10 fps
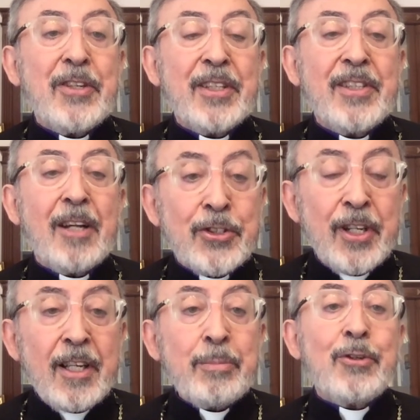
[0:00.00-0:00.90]

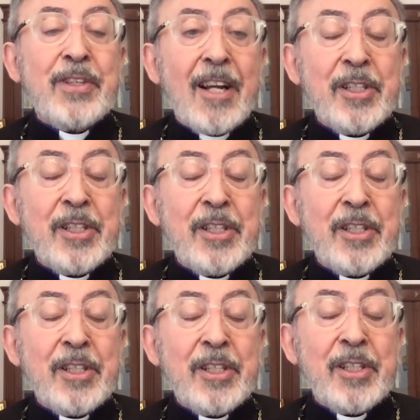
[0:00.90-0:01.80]
the
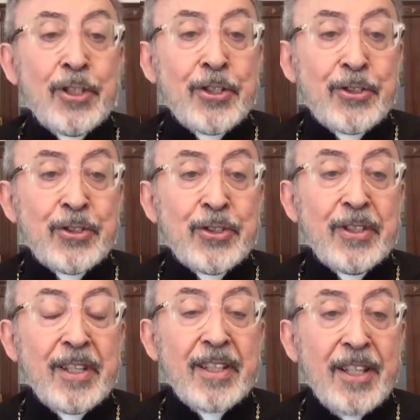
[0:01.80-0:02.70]
Armenian
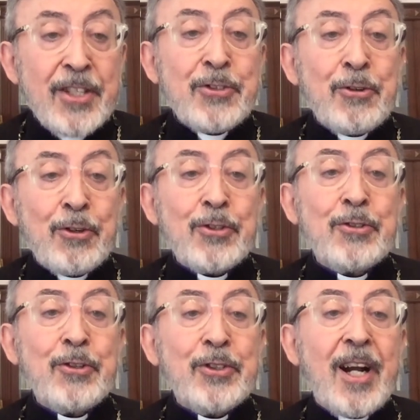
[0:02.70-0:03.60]
church is
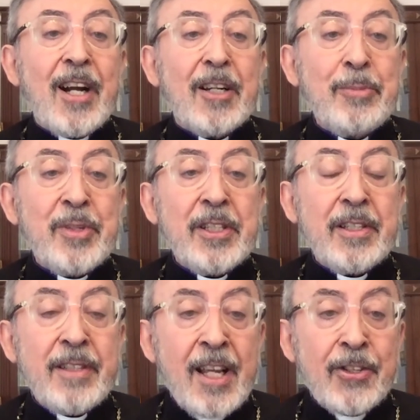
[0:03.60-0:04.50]
also the
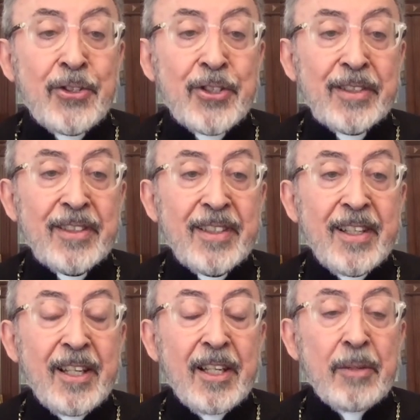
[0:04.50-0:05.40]
Armenian nation,
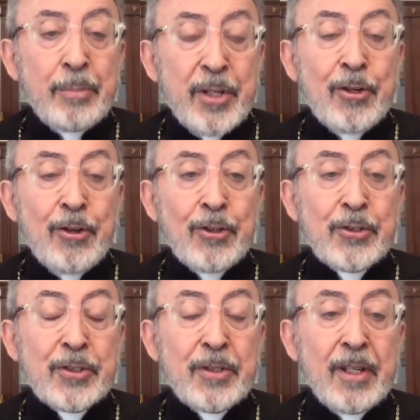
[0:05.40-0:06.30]

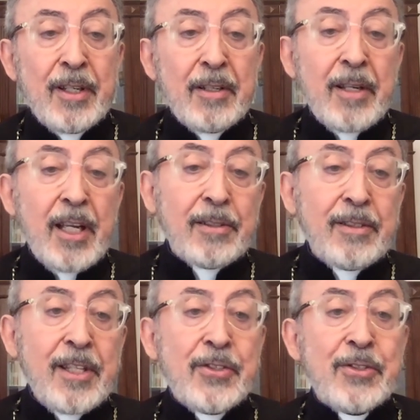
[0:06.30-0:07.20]
because at
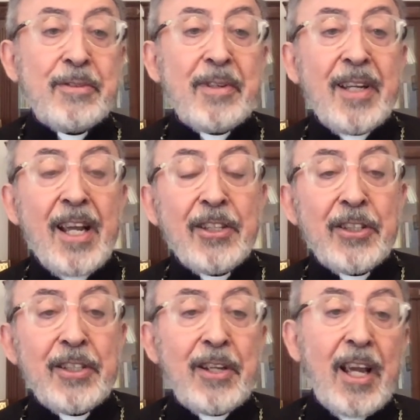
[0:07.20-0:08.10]
least
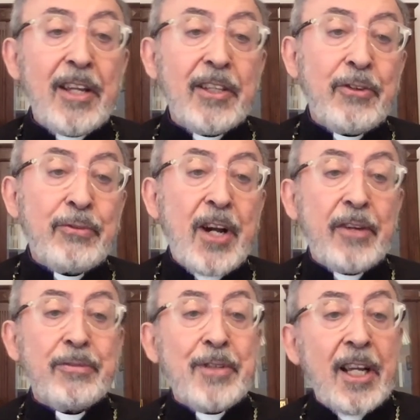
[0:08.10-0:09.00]
80,
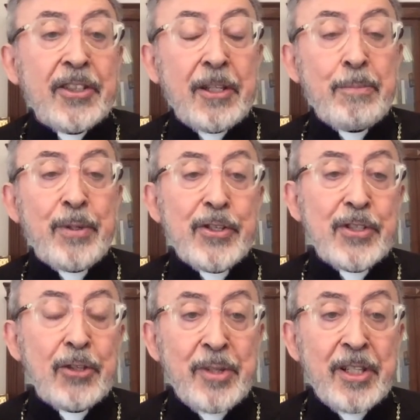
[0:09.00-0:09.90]
85,
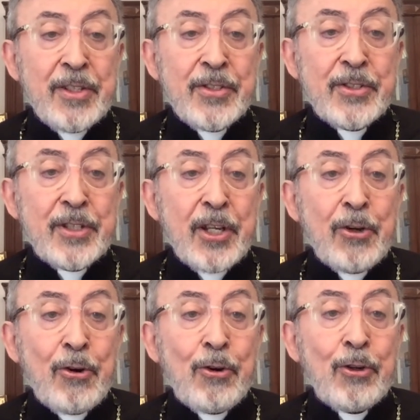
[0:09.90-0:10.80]
90% of
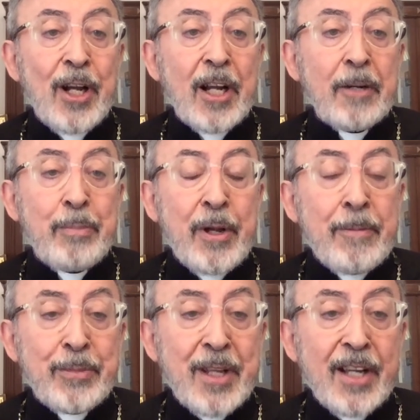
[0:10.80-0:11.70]
Armenians, they all
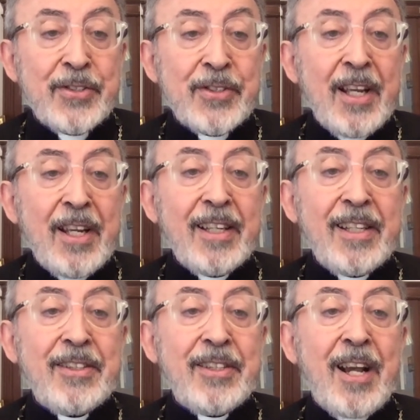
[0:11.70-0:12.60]
are
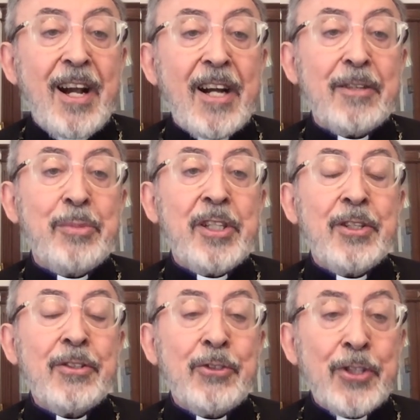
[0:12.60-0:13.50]
baptized in the
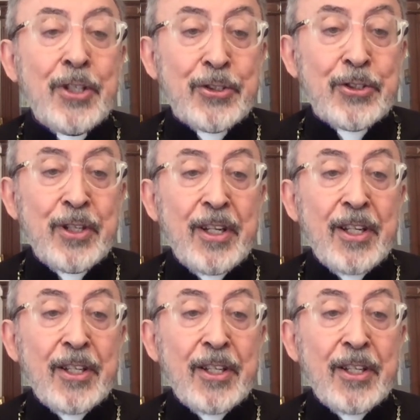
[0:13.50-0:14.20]
Armenian church.